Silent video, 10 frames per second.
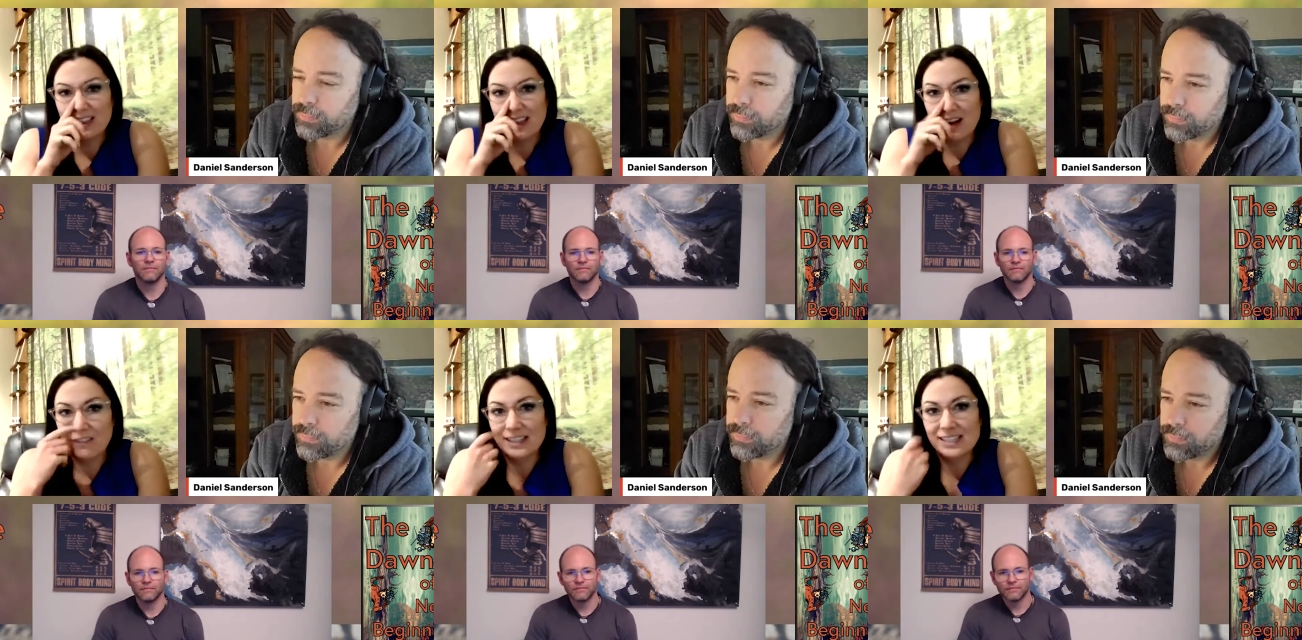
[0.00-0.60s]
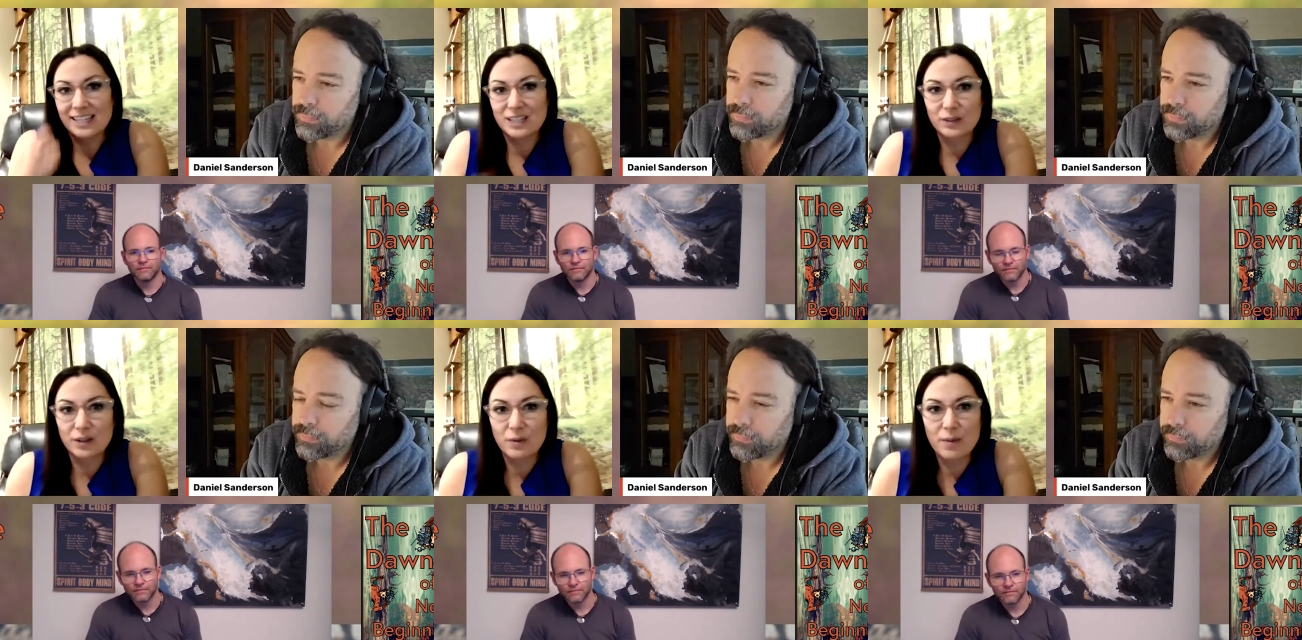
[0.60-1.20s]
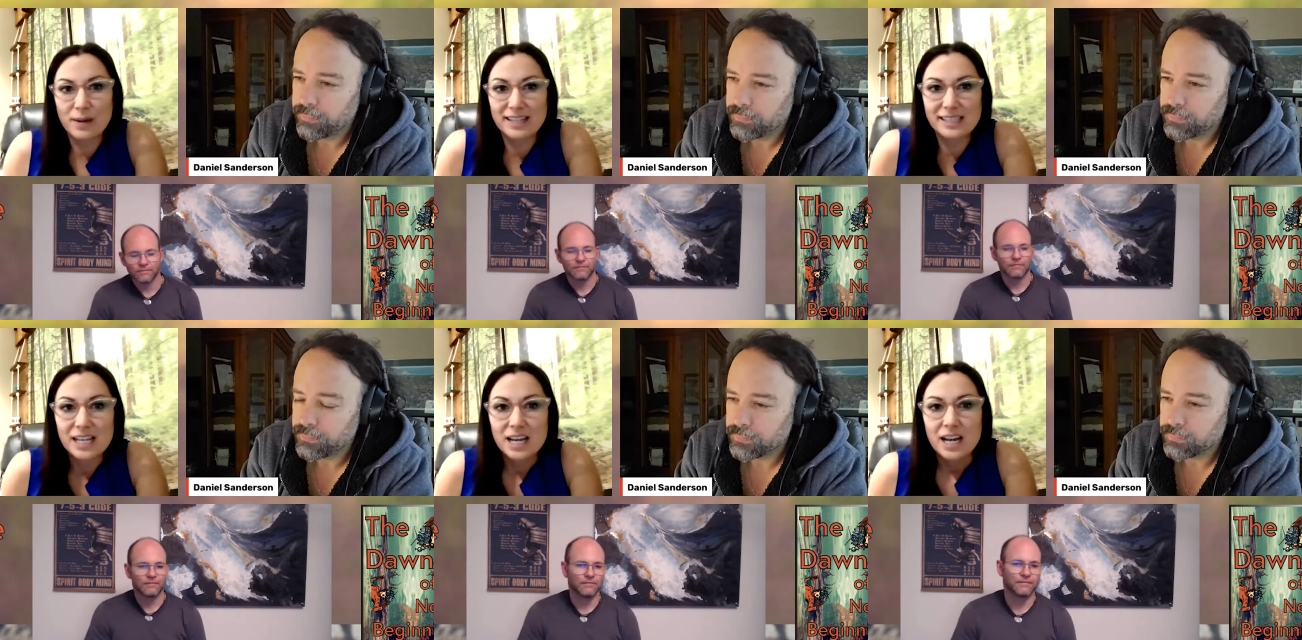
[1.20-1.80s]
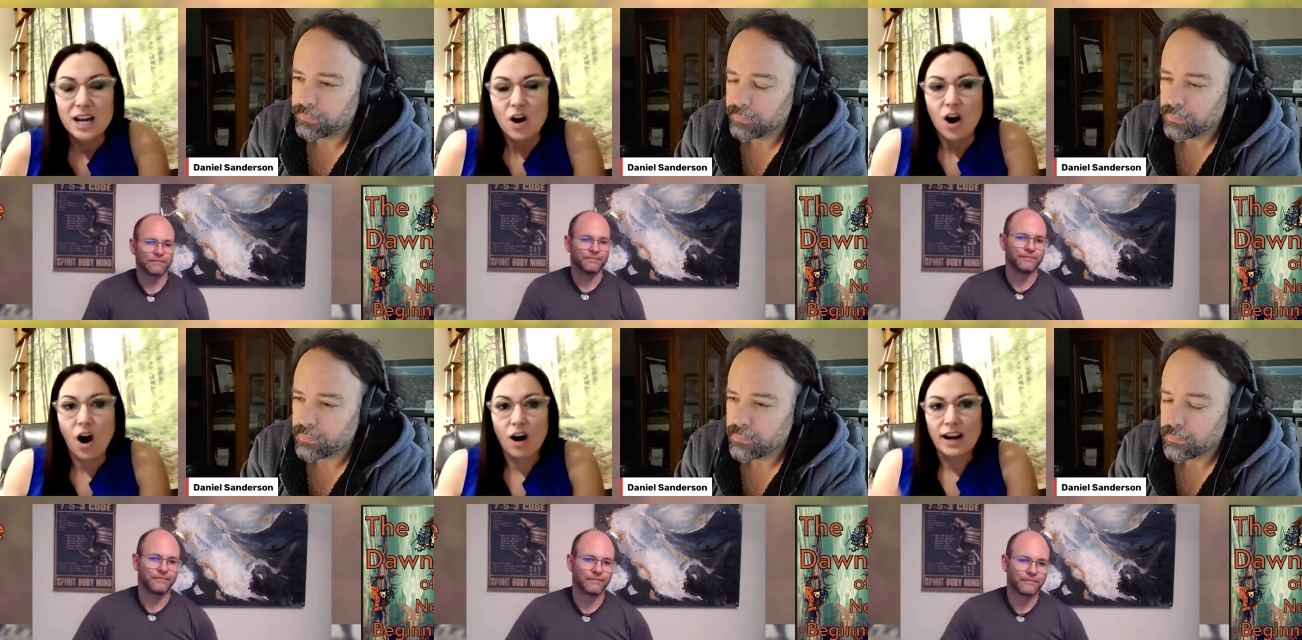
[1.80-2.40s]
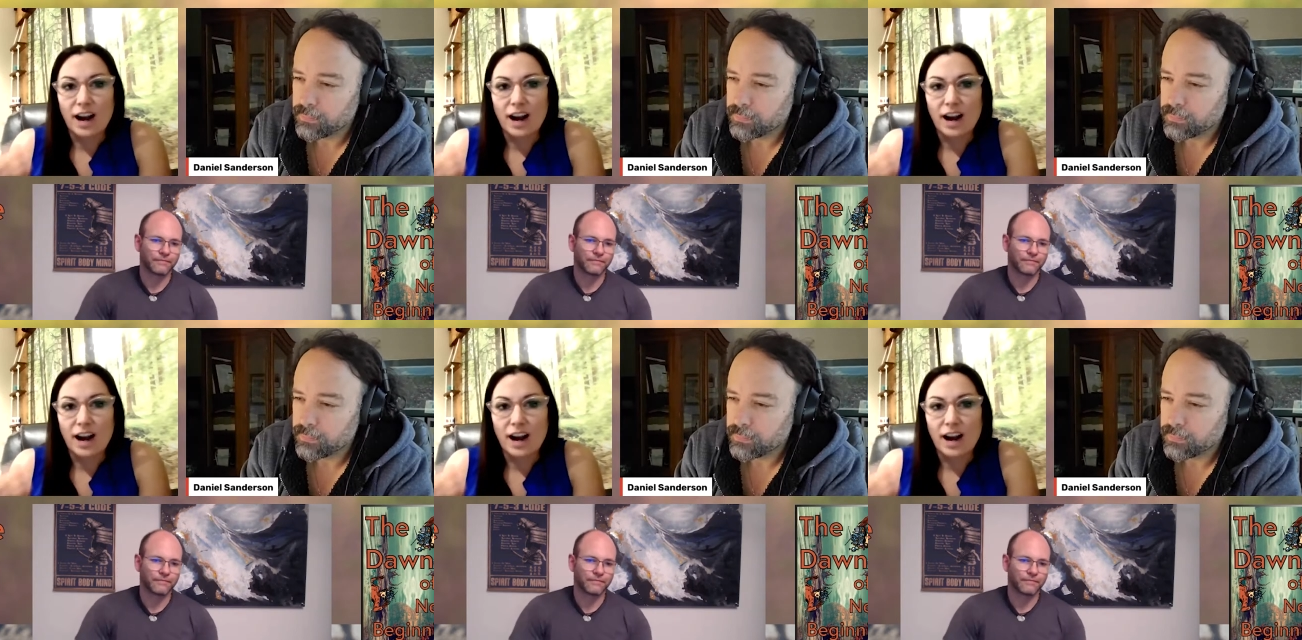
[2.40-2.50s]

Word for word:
Speaker 1: think that resonates mm-hmm. really well because our